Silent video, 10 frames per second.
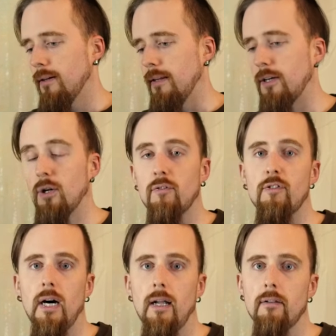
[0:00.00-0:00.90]
They could have
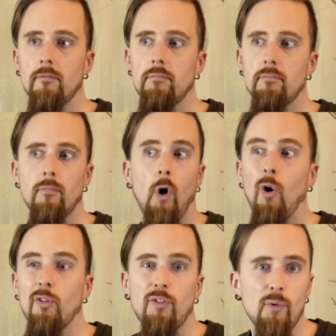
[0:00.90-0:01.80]
done
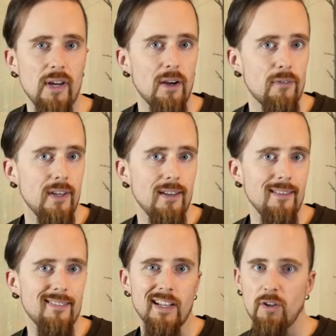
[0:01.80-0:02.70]
all three of
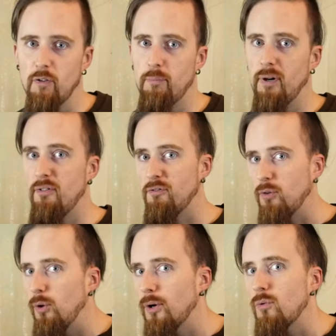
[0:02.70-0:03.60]
these. They could have
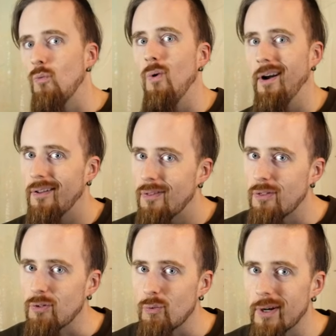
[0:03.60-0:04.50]
preferred one of the
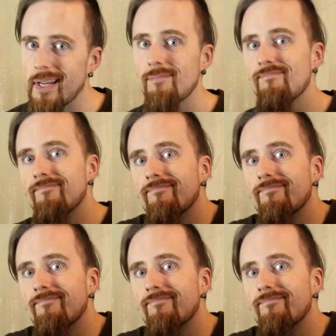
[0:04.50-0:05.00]
three.